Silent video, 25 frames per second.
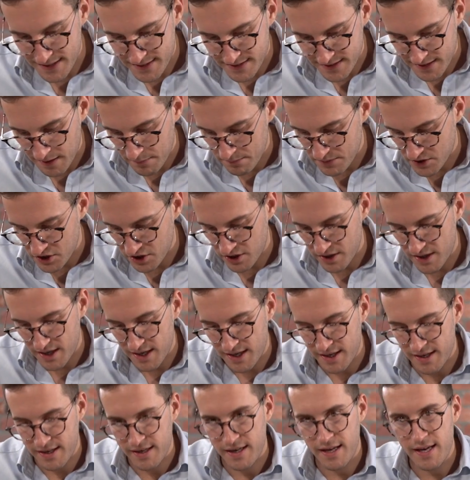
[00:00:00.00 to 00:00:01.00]
assumption
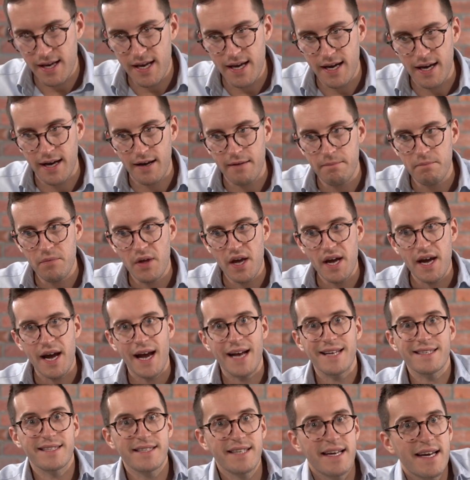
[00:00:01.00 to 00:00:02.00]
in here
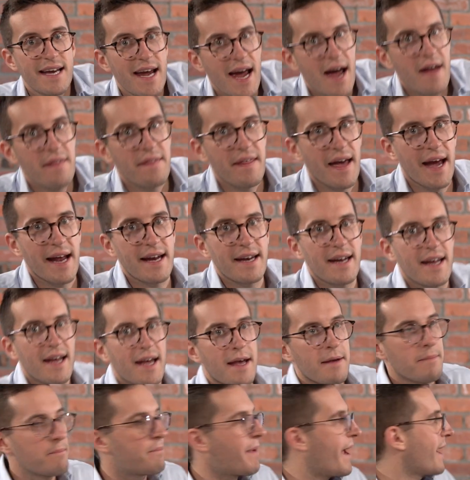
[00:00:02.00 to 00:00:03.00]
and see how that
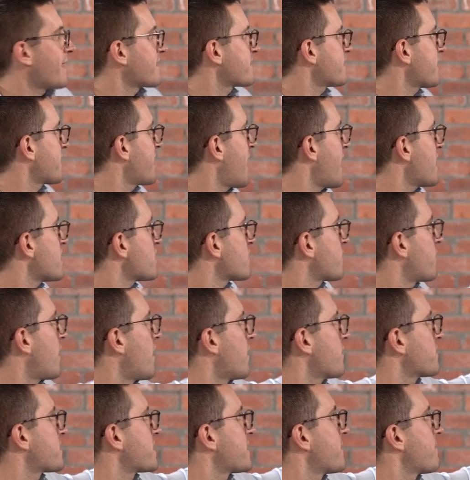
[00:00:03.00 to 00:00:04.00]
impacts the cash
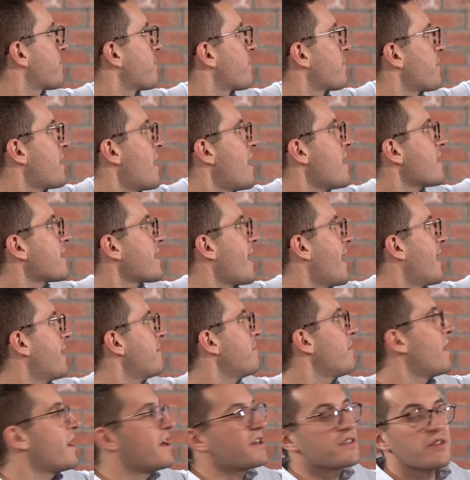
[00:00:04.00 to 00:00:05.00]
flows. Okay,
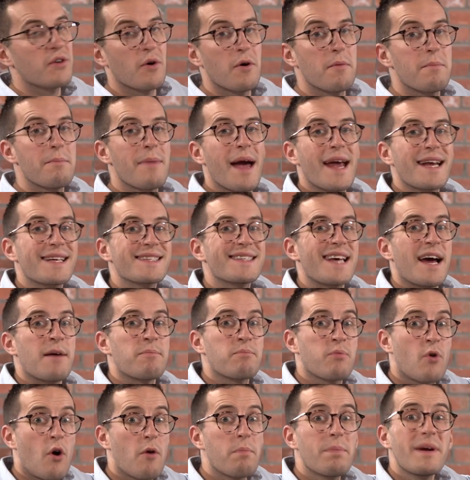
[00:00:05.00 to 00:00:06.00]
so it makes our
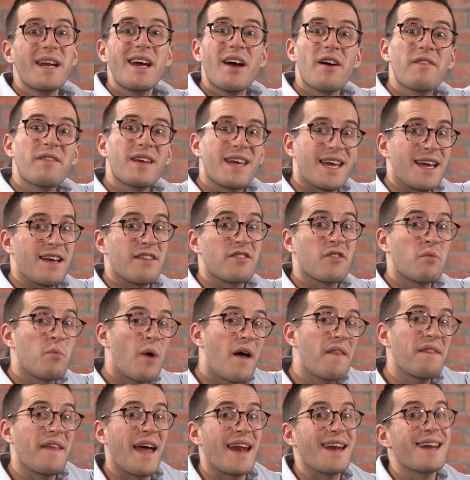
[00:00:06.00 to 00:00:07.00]
property over here, the
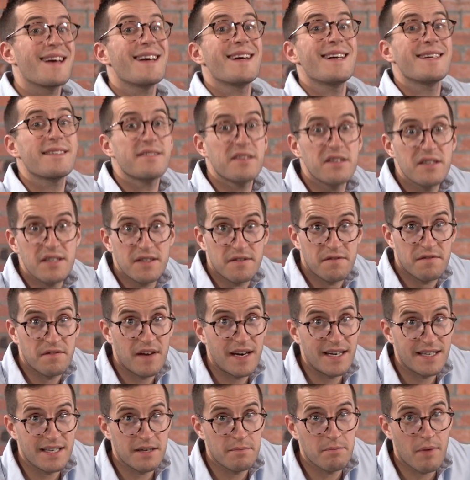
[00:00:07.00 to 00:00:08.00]
one that isn't
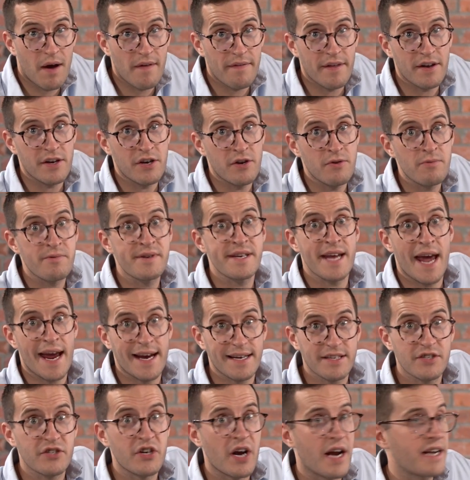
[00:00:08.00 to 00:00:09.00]
affected by the new
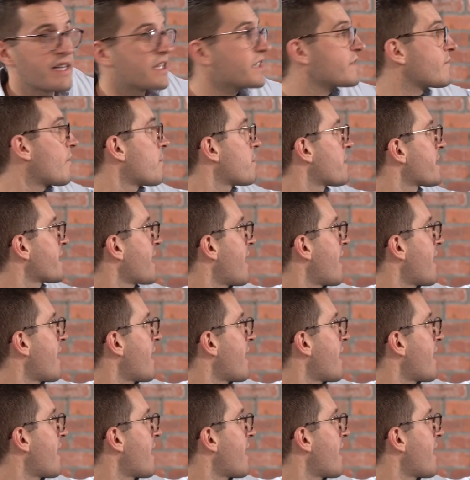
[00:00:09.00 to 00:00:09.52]
tax changes from the